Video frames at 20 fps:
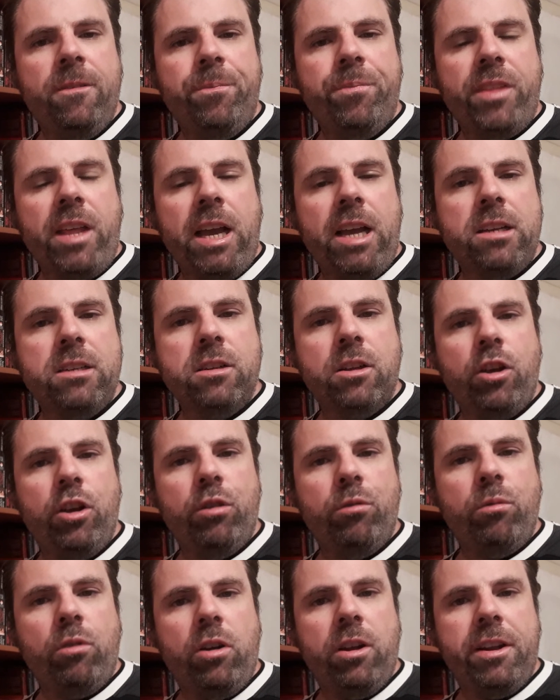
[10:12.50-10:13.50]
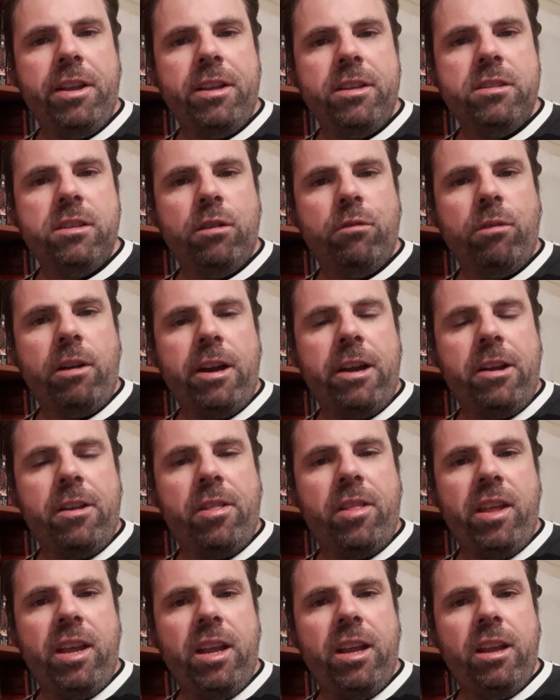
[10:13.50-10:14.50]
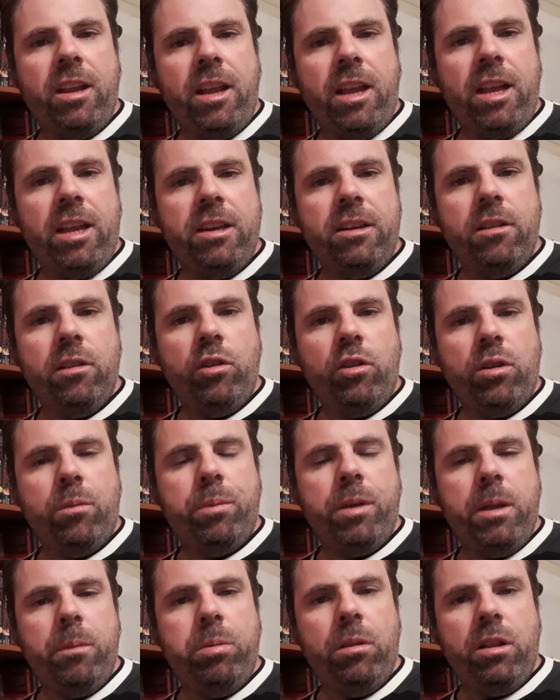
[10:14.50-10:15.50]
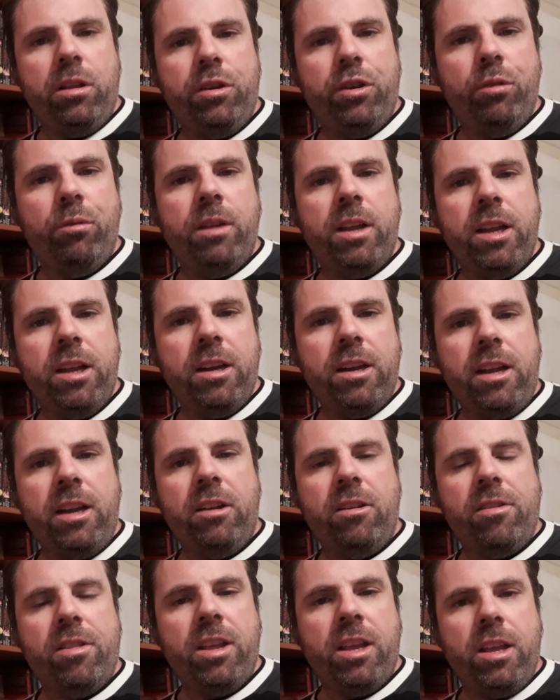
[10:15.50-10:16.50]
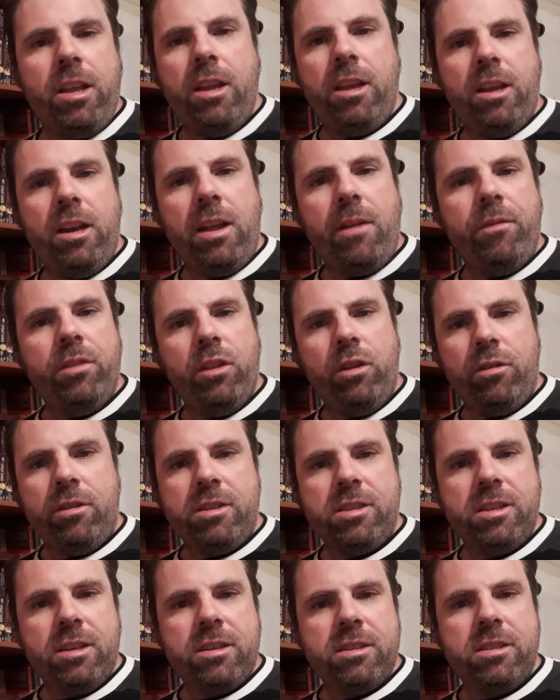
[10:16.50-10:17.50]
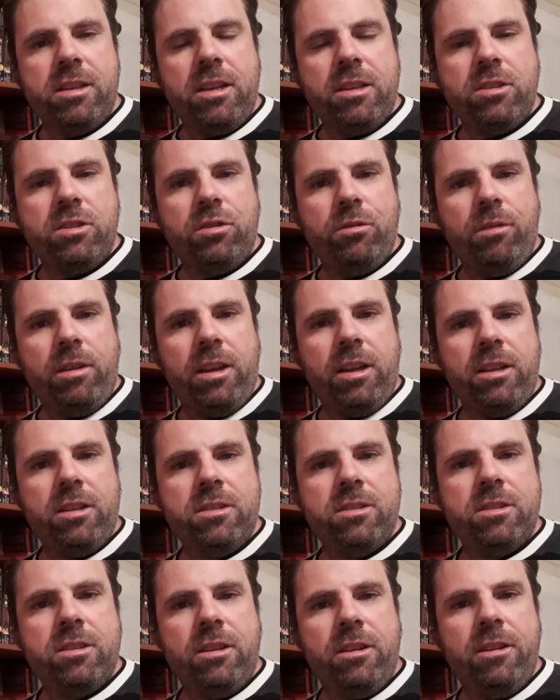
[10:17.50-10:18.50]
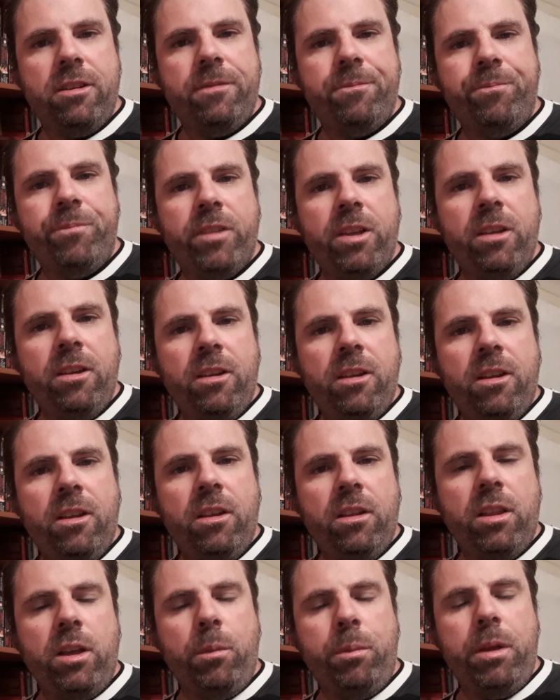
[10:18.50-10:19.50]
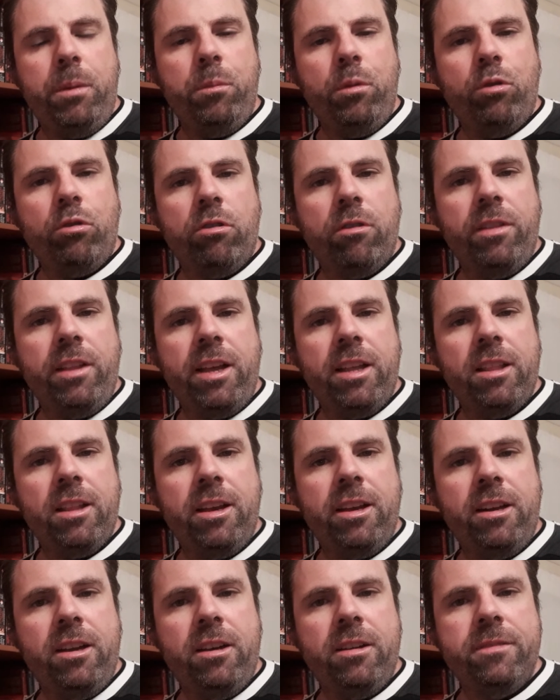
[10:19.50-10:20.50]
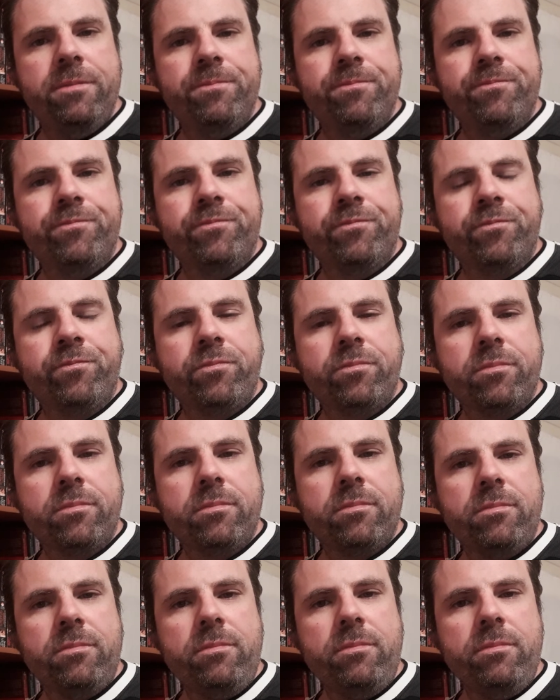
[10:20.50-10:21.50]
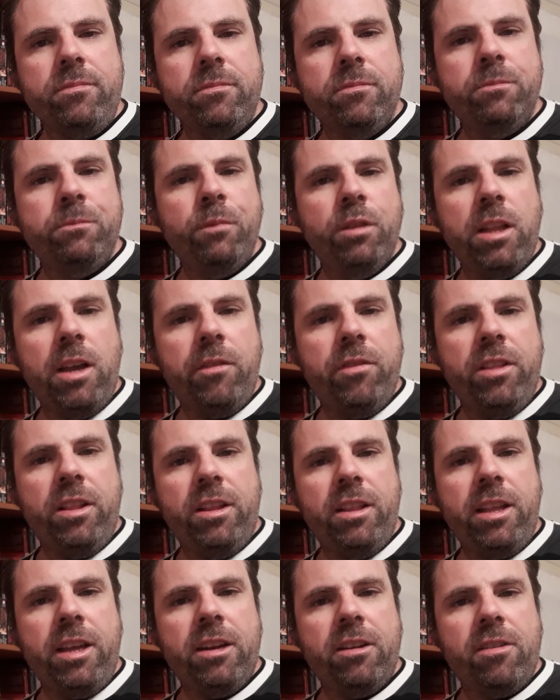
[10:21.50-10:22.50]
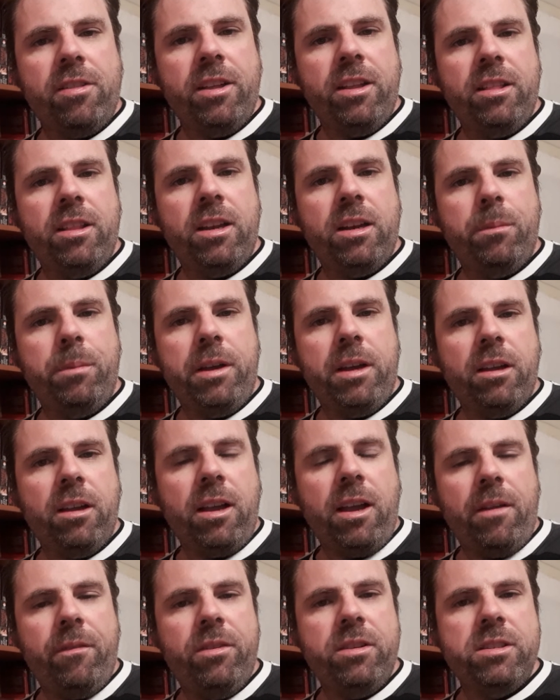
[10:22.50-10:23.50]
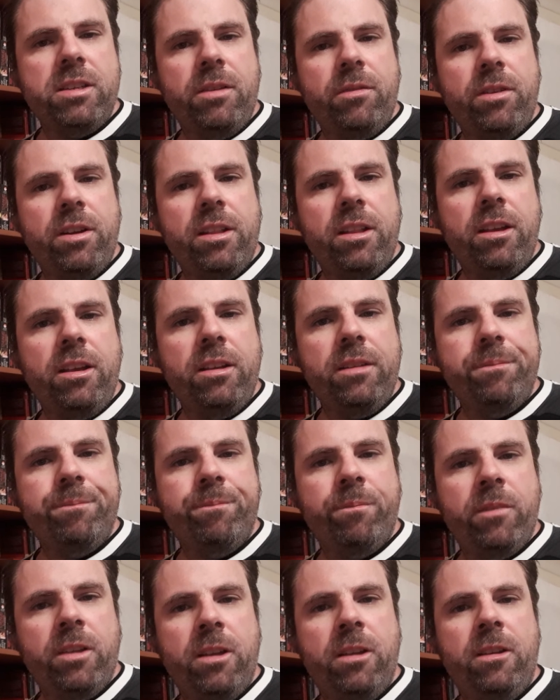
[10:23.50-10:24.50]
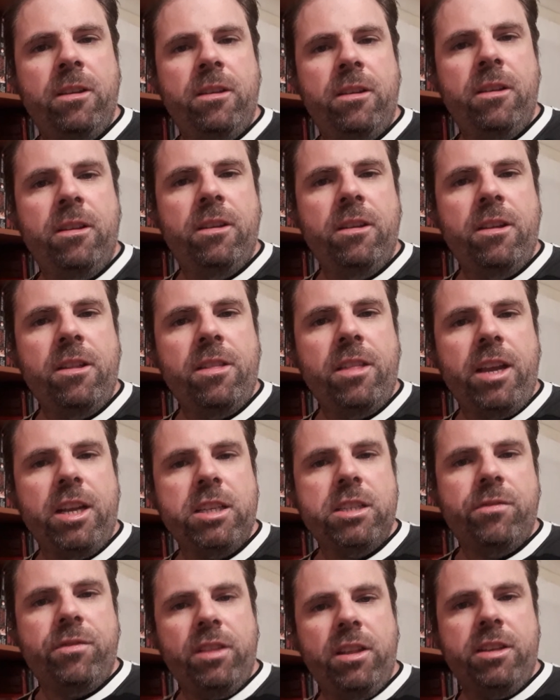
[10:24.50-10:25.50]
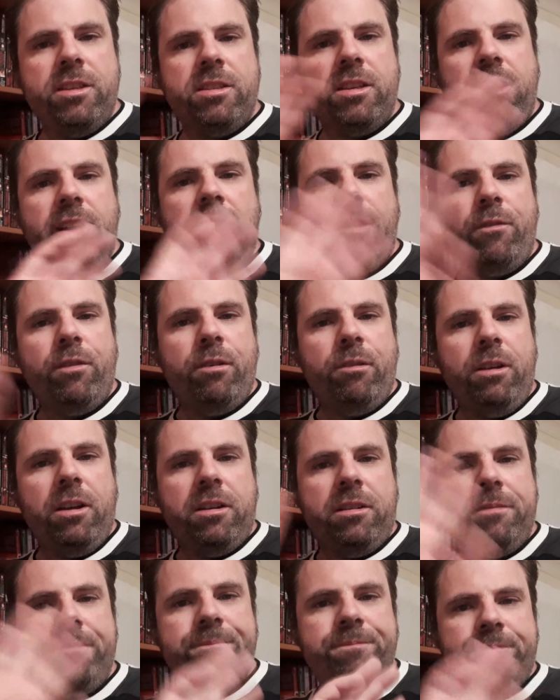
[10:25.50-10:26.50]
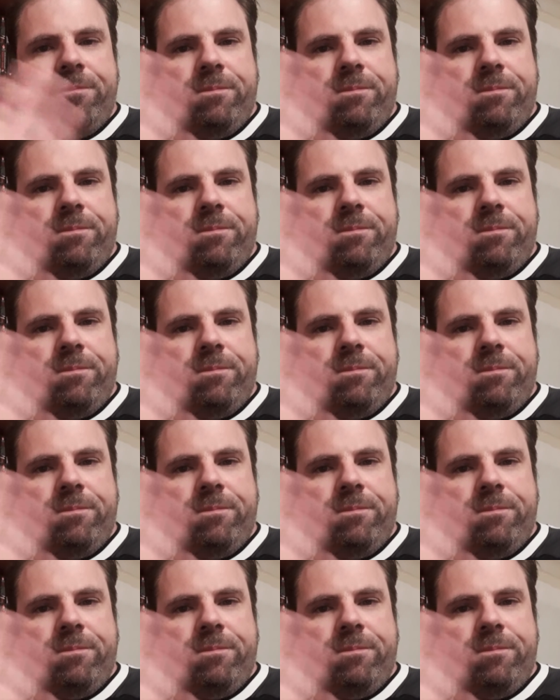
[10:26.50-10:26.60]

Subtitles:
that co-writing is a great thing and a lot of people are doing it, and I think you can have a lot of success doing it. So there'll be more on that later. Well, other than that, I think that about covers everything. Thanks for listening, everyone.